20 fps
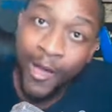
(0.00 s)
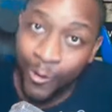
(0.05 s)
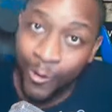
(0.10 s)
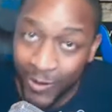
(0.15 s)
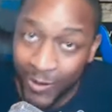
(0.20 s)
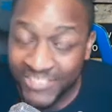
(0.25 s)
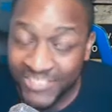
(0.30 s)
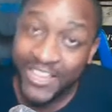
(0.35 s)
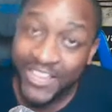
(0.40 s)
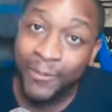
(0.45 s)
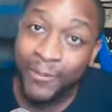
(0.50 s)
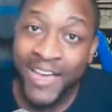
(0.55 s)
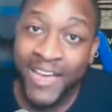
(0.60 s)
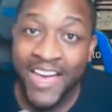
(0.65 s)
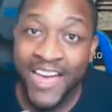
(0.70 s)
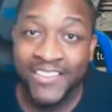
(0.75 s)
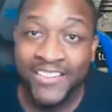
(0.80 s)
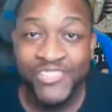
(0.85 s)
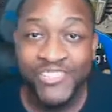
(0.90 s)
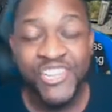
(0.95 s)
What's up,
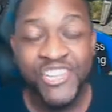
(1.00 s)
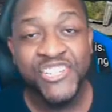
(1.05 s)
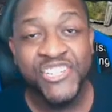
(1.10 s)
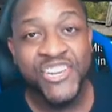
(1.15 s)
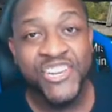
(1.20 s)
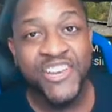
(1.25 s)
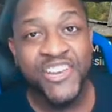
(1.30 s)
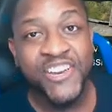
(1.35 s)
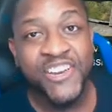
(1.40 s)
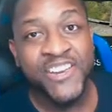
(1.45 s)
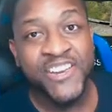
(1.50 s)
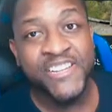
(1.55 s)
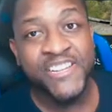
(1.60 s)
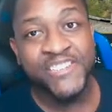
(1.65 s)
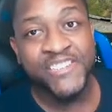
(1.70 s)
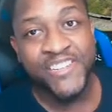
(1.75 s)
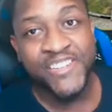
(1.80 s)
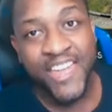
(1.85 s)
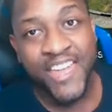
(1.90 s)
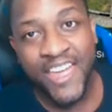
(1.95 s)
guys? J J here,
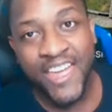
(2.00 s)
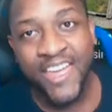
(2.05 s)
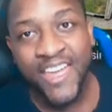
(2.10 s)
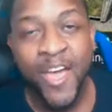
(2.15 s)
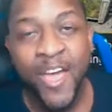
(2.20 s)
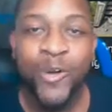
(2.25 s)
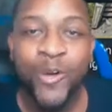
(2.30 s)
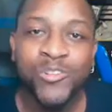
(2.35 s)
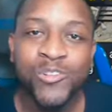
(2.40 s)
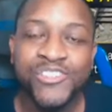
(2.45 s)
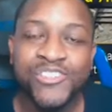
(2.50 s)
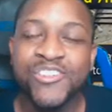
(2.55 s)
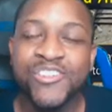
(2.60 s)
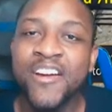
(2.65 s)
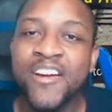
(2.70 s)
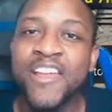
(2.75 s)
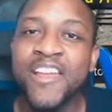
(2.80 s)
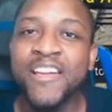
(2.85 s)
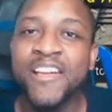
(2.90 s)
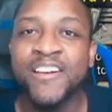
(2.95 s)
and today we're
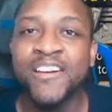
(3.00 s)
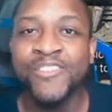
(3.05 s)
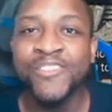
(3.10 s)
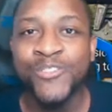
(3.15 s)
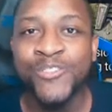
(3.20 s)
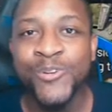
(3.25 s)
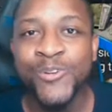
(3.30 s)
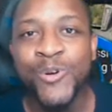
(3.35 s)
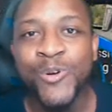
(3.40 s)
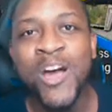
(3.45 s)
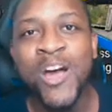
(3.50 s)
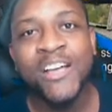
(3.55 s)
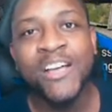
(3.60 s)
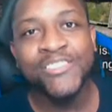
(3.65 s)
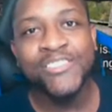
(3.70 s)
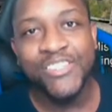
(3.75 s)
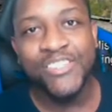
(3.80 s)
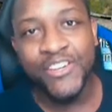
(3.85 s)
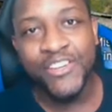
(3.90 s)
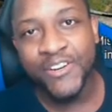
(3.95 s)
starting a new
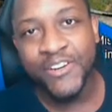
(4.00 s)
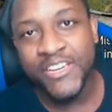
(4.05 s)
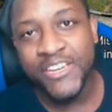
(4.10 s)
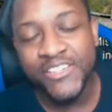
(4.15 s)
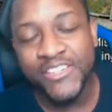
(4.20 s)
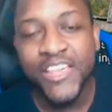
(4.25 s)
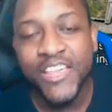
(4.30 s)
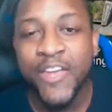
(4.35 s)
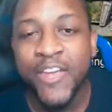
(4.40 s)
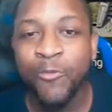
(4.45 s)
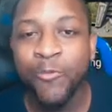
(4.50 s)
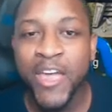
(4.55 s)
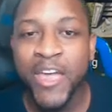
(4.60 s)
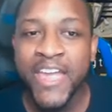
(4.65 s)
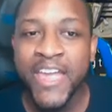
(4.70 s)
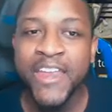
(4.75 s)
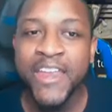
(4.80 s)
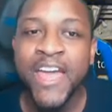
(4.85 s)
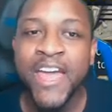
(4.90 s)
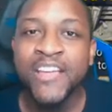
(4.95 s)
series in
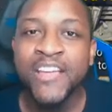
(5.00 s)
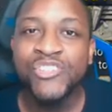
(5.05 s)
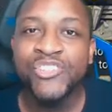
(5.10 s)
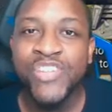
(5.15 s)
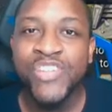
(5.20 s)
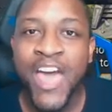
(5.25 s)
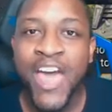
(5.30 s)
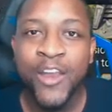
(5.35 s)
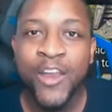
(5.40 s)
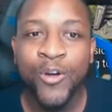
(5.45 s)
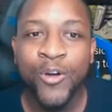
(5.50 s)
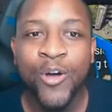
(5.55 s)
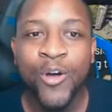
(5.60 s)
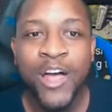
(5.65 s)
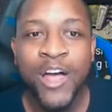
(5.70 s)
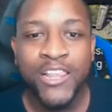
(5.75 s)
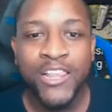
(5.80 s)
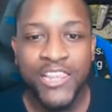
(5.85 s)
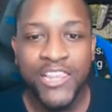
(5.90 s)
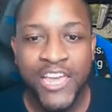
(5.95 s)
Raid Shadow
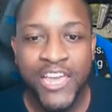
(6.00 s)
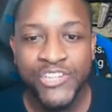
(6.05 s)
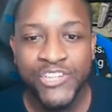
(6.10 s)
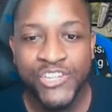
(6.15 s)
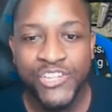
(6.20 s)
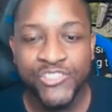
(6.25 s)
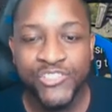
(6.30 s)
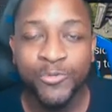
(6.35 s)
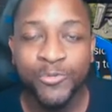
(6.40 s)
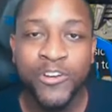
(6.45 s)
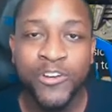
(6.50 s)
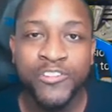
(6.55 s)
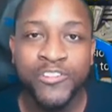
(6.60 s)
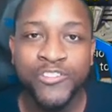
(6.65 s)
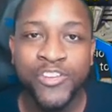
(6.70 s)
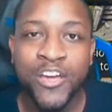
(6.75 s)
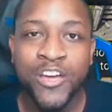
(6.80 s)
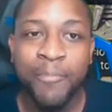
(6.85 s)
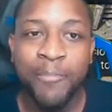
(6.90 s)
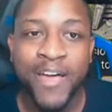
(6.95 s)
Legends. We're going to
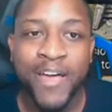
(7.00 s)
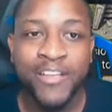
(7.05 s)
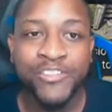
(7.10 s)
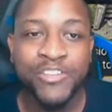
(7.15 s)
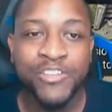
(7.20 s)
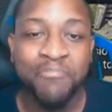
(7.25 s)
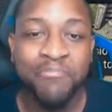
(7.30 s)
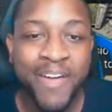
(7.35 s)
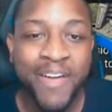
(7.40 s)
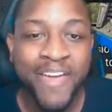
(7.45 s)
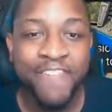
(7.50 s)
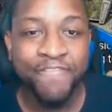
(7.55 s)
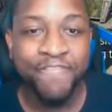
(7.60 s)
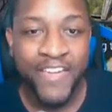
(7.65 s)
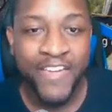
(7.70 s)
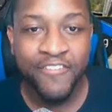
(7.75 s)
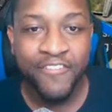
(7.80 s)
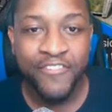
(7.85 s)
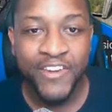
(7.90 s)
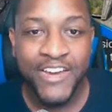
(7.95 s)
talk about some of my
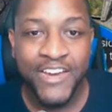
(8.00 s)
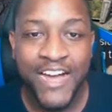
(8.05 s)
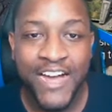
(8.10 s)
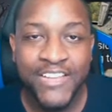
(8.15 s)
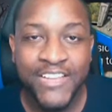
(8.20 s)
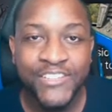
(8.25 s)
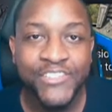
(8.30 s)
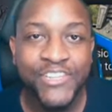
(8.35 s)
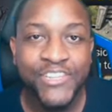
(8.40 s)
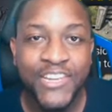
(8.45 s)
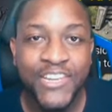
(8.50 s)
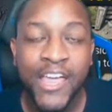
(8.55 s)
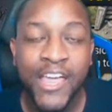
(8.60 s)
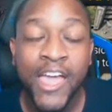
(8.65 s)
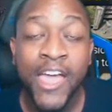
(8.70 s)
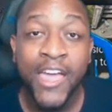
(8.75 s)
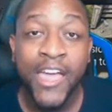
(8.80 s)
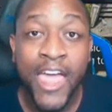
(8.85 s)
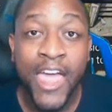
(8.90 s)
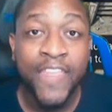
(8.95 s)
favorite content
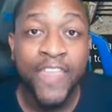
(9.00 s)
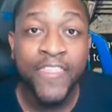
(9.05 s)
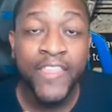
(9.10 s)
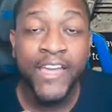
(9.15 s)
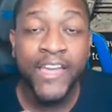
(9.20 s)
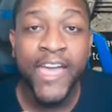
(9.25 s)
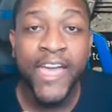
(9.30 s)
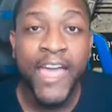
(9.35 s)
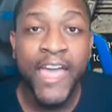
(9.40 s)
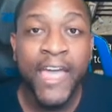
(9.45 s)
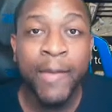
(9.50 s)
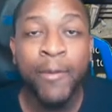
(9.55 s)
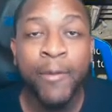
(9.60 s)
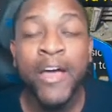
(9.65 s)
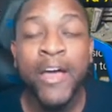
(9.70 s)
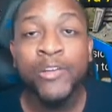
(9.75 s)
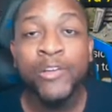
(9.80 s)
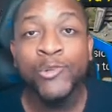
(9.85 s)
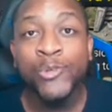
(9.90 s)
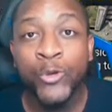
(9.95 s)
in the game,
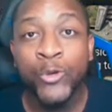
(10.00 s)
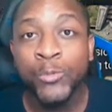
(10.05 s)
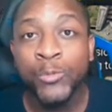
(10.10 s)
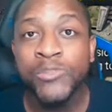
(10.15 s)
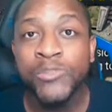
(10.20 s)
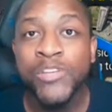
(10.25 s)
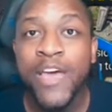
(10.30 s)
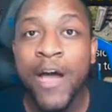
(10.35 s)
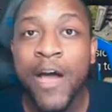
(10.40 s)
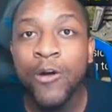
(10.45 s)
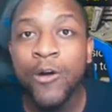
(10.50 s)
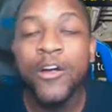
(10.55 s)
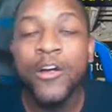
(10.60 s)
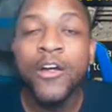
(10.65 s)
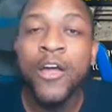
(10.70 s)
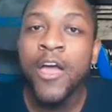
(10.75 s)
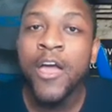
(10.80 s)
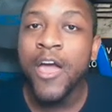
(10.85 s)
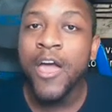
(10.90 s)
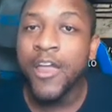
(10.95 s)
Doom
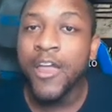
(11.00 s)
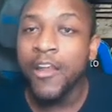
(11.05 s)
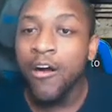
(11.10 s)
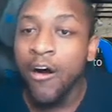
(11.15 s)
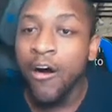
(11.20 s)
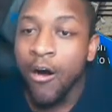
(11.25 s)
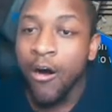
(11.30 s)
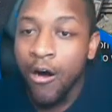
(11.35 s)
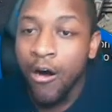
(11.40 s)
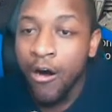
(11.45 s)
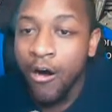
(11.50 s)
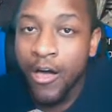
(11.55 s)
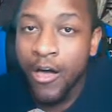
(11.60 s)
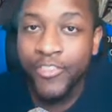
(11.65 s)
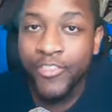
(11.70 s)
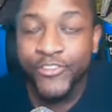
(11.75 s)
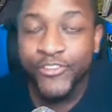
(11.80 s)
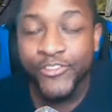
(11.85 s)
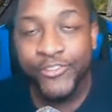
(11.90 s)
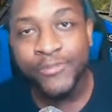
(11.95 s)
Tower, and all
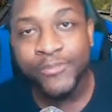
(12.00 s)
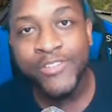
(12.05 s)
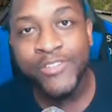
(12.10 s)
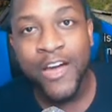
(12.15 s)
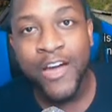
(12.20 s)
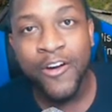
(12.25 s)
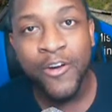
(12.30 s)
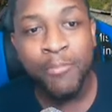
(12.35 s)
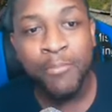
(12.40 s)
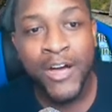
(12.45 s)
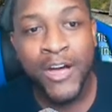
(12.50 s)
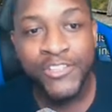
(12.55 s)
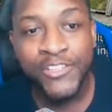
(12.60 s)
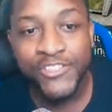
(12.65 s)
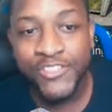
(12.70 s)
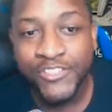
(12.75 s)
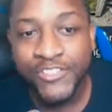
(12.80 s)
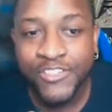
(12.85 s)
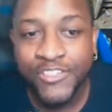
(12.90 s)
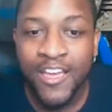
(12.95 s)
the Doom Tower
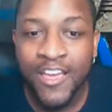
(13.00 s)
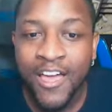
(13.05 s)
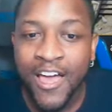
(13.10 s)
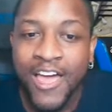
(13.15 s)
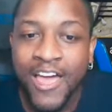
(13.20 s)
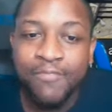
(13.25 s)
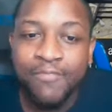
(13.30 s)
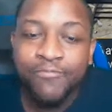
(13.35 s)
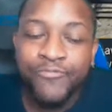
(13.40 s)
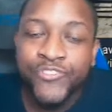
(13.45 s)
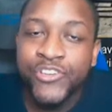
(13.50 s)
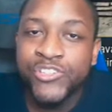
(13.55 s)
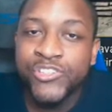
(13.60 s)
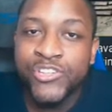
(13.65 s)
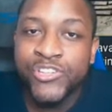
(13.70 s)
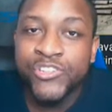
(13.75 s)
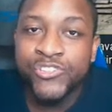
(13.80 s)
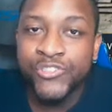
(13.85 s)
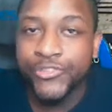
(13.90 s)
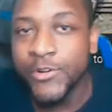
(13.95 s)
bosses. I just
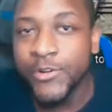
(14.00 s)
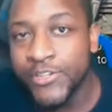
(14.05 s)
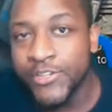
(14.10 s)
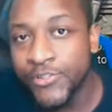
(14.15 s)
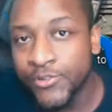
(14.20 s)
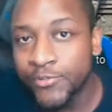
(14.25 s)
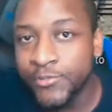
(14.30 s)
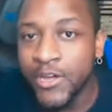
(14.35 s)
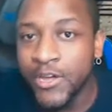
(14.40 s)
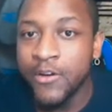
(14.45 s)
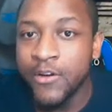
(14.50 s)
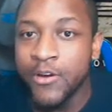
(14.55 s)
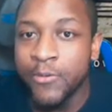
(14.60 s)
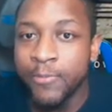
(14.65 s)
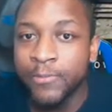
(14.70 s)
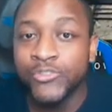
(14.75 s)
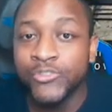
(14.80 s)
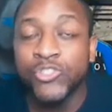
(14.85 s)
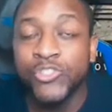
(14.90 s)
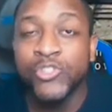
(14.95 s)
enjoy Doom Tower
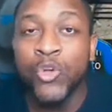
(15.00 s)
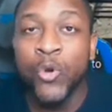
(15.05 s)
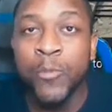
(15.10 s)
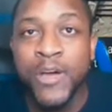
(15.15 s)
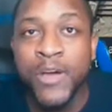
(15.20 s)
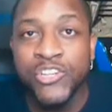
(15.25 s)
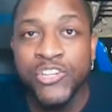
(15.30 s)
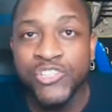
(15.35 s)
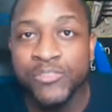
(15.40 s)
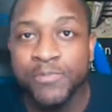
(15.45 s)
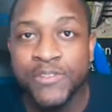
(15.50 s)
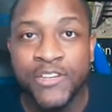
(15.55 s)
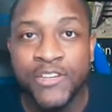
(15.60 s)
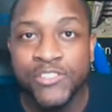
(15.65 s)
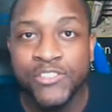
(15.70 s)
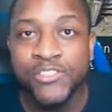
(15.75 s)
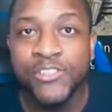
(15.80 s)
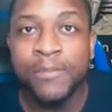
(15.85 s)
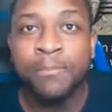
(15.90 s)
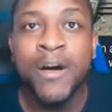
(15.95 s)
so much
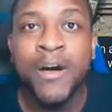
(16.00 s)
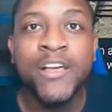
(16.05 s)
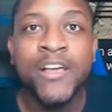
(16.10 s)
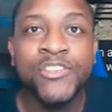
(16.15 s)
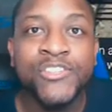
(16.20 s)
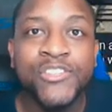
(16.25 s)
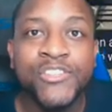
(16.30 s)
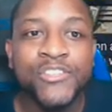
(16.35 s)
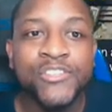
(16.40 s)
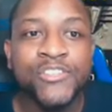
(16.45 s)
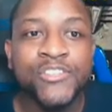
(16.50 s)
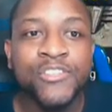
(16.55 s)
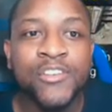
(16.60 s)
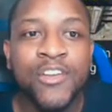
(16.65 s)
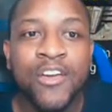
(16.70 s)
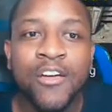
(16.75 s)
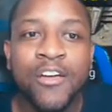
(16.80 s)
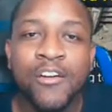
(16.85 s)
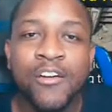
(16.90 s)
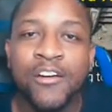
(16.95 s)
because the bosses
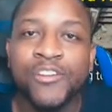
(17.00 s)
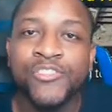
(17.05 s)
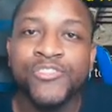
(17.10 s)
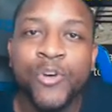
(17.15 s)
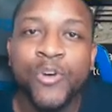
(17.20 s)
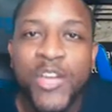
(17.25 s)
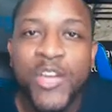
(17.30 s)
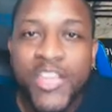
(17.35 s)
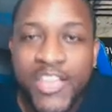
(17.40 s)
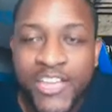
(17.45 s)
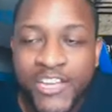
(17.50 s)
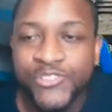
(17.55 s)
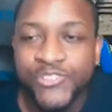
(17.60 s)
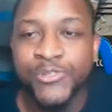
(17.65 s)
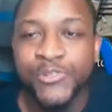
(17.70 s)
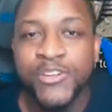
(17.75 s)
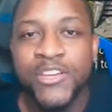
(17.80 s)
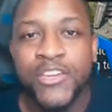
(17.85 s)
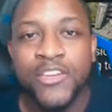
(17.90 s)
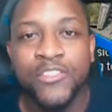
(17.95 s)
are so
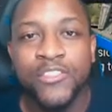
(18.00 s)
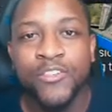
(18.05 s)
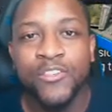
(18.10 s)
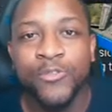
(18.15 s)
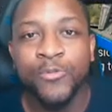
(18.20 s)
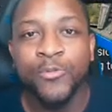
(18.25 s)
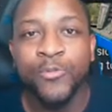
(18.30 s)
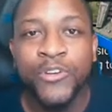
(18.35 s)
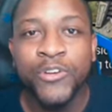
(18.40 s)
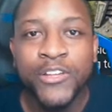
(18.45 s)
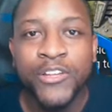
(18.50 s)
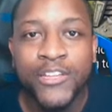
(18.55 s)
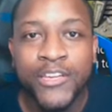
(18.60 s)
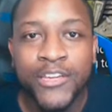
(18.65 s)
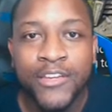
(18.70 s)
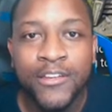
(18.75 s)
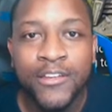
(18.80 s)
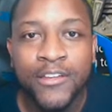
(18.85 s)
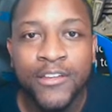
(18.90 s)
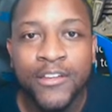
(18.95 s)
intricate. There
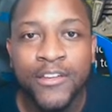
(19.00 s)
really